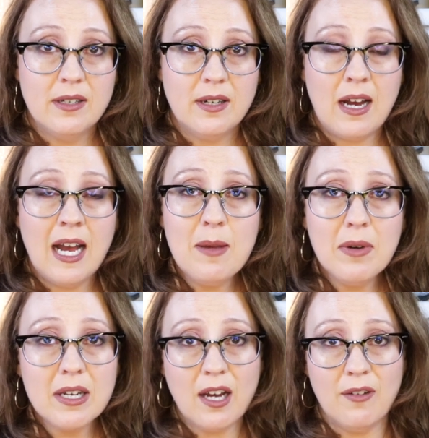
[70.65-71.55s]
I'm
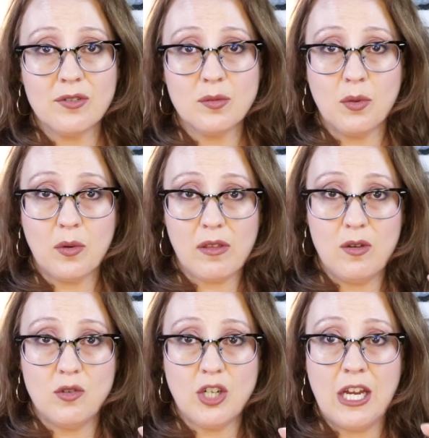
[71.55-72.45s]
uncomfortable with
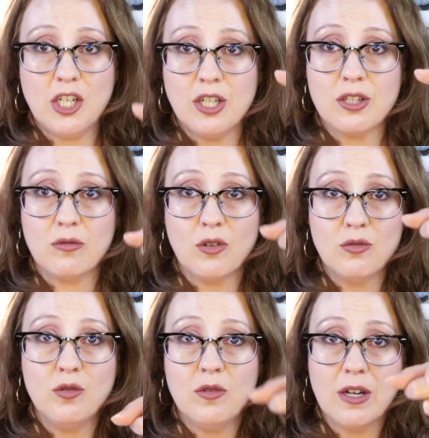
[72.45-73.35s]
you changing, so
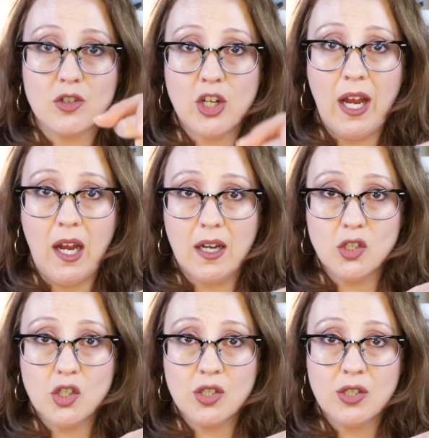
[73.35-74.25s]
don't you dare
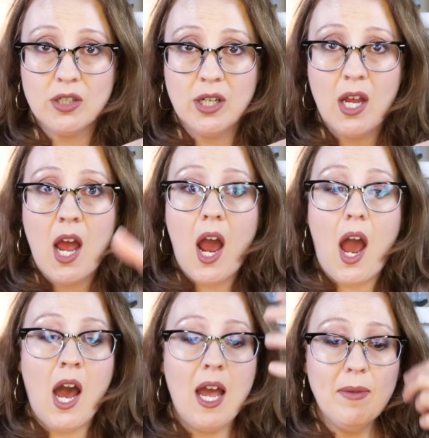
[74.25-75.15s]
change.
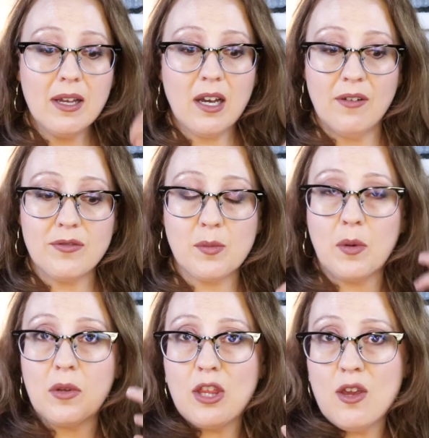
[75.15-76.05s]
I'm uncomfortable
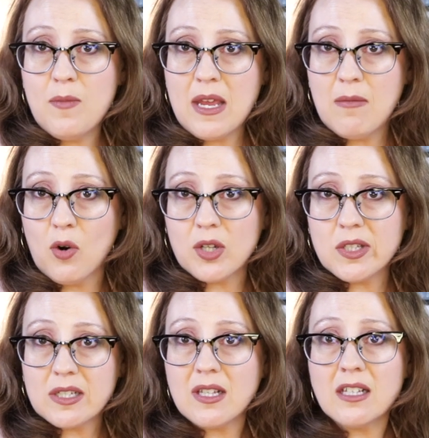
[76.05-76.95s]
with you being more
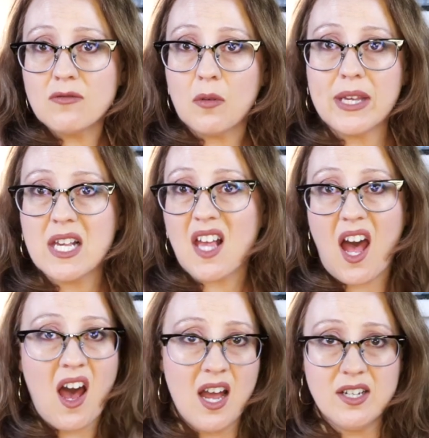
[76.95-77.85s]
successful because
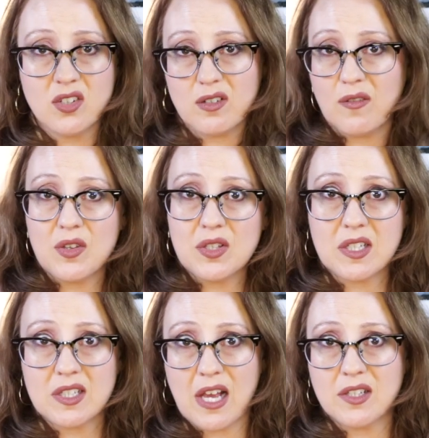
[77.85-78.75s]
I deserve the
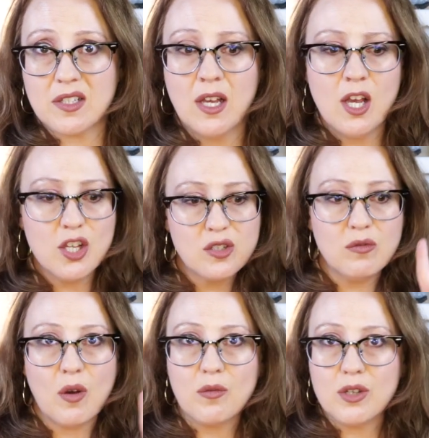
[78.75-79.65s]
success, so
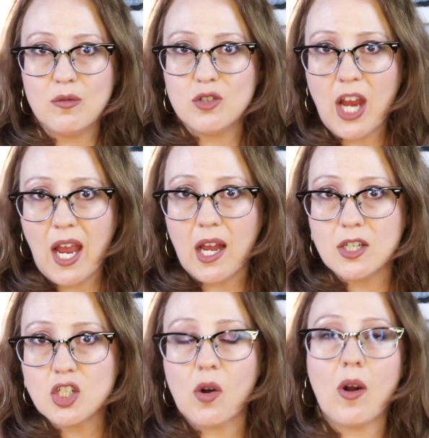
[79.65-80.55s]
don't you
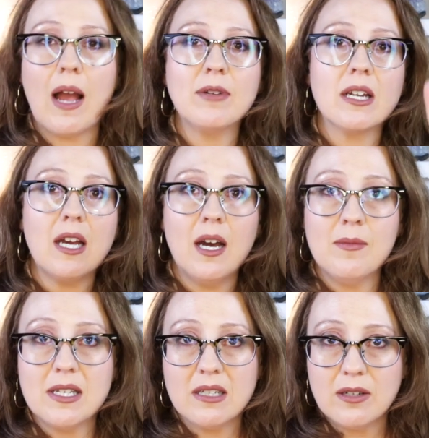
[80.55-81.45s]
change. Or I'm going to come
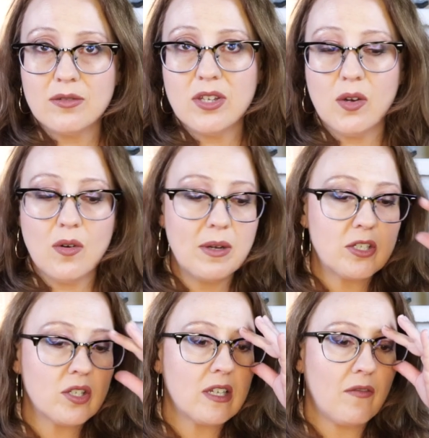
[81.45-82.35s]
and tell you a bunch
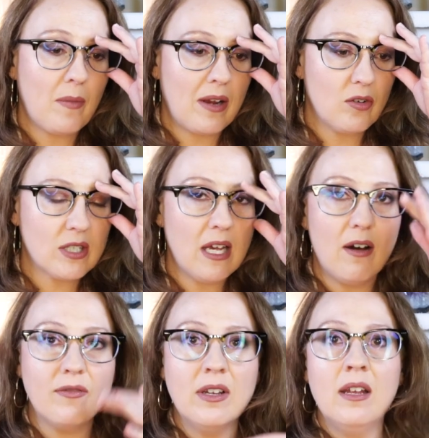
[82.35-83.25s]
of stuff about
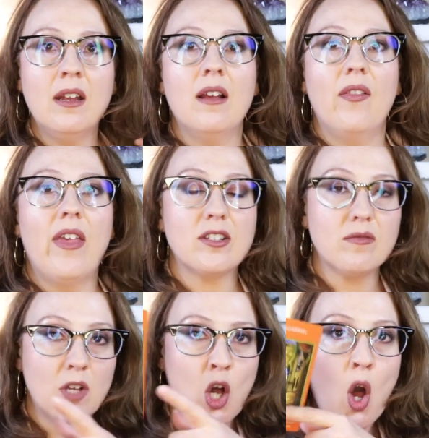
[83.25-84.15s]
yourself that
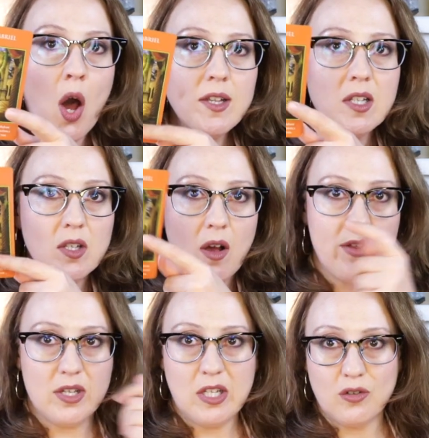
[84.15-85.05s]
causes all
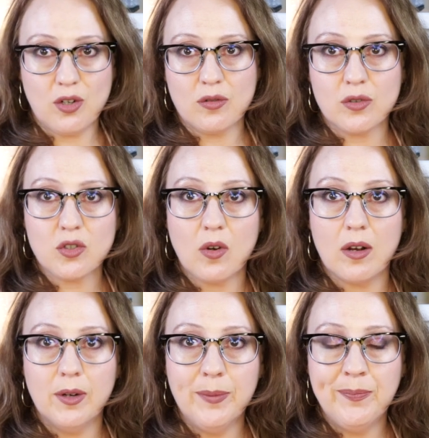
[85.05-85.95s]
this internal
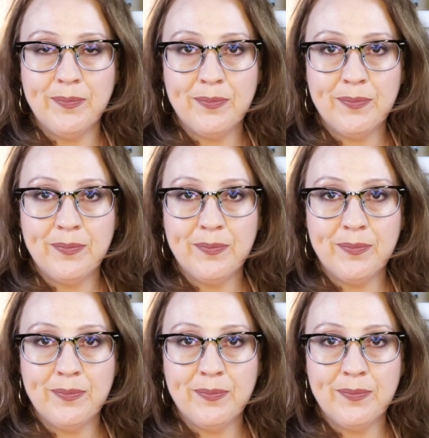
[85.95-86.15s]
struggle,